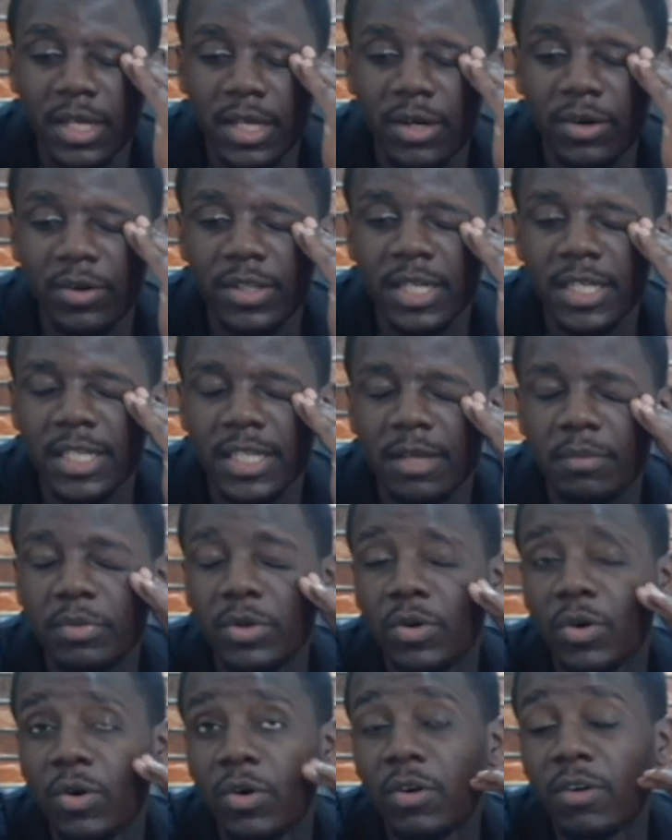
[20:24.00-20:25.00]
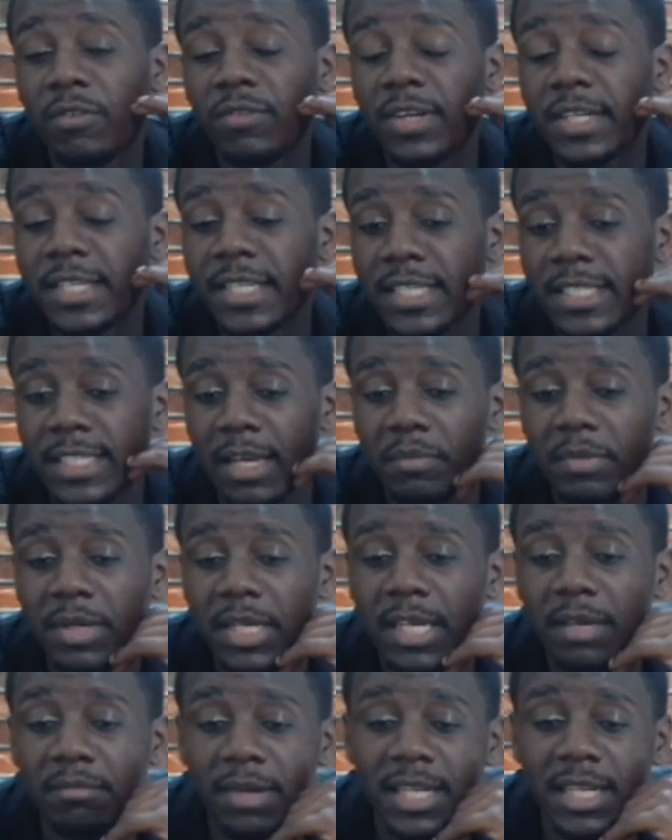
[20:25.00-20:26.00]
on the debut of De
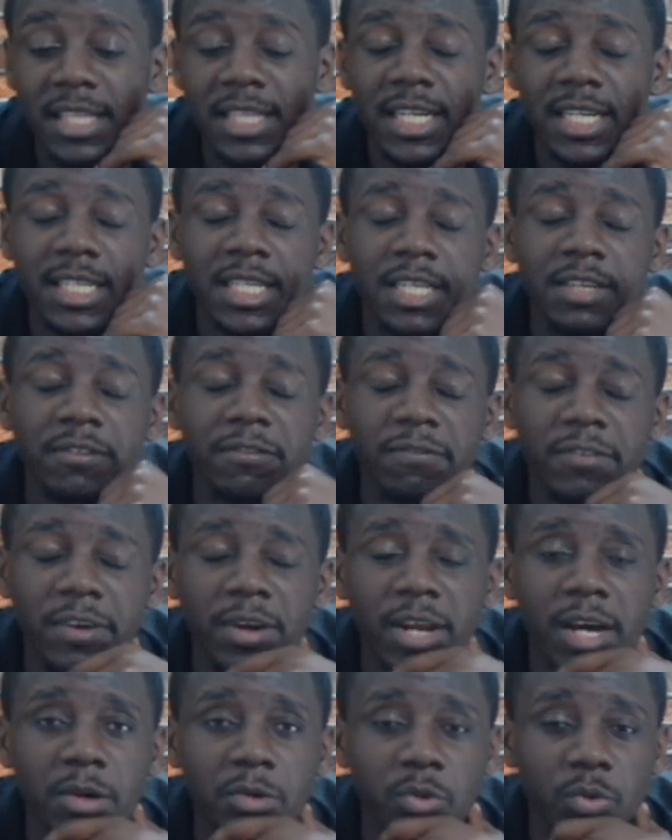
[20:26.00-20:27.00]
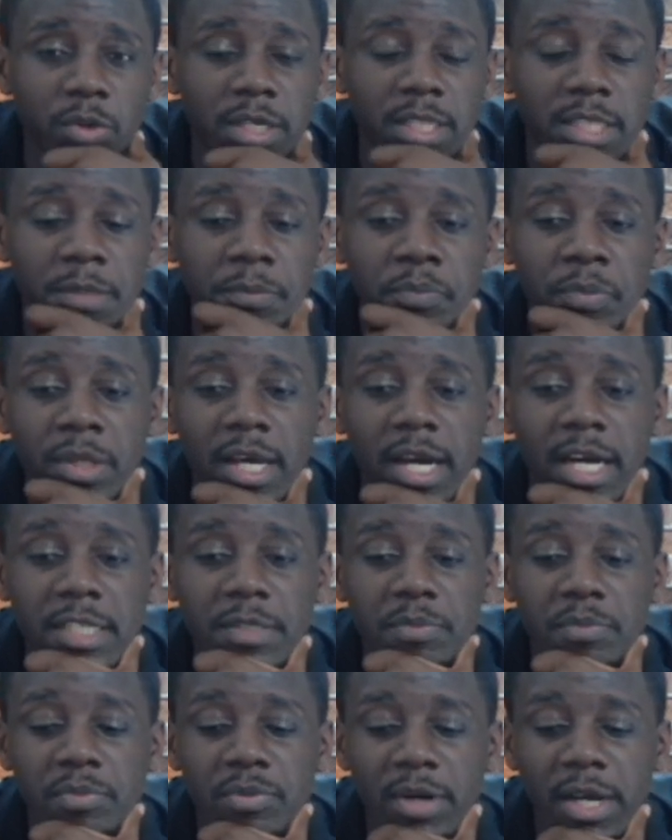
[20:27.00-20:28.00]
Zerbi, a manager that he fell out with
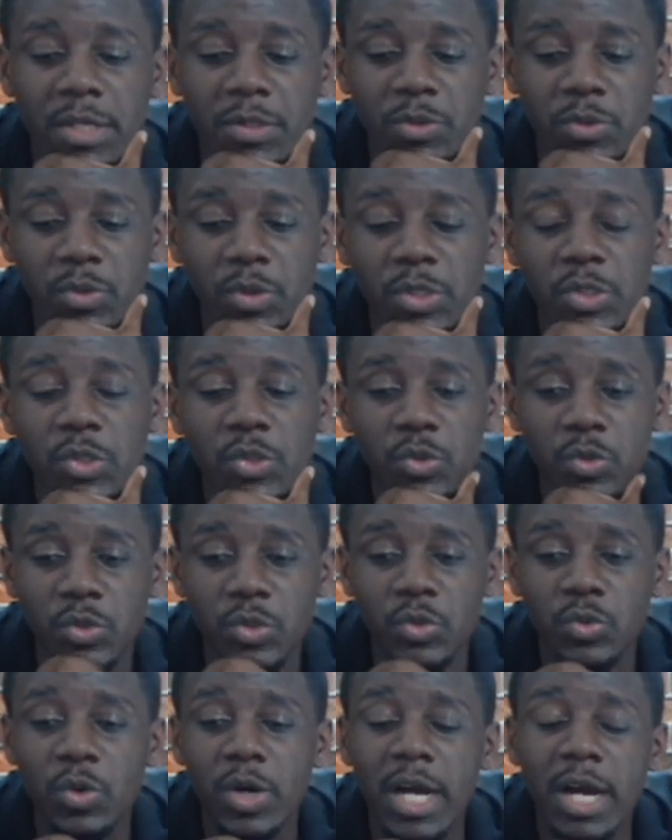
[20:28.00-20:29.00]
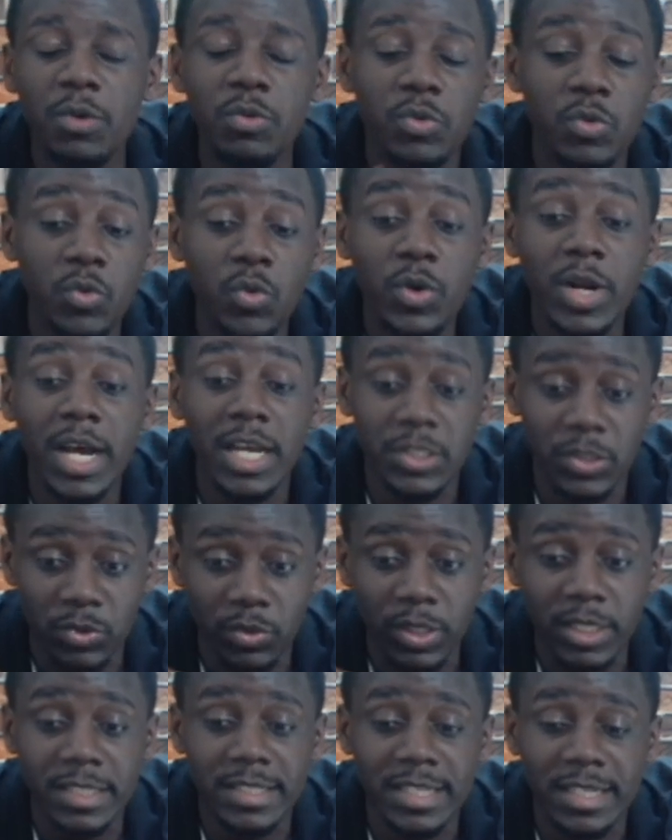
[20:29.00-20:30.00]
at Brighton. So it shows you how good
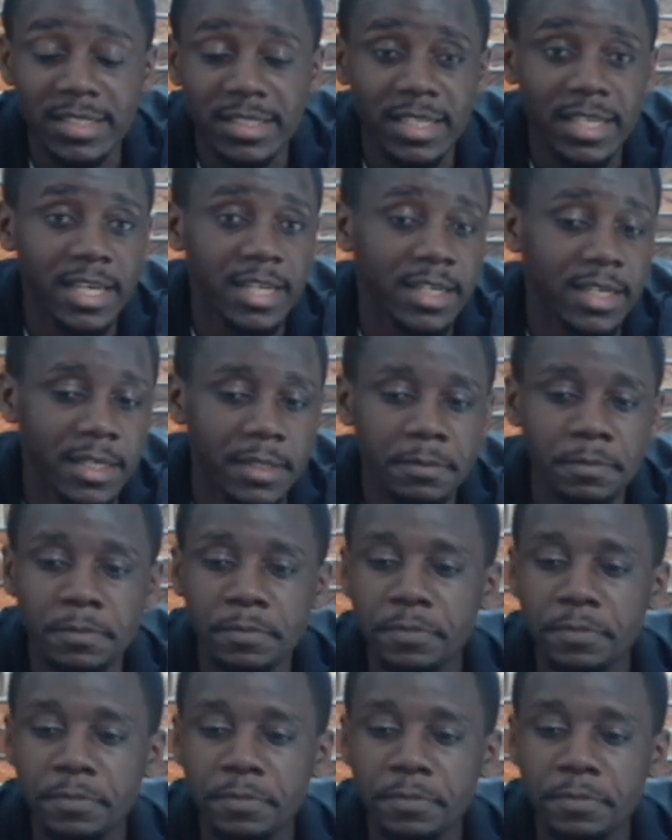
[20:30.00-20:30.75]
Arsenal is. And secondly,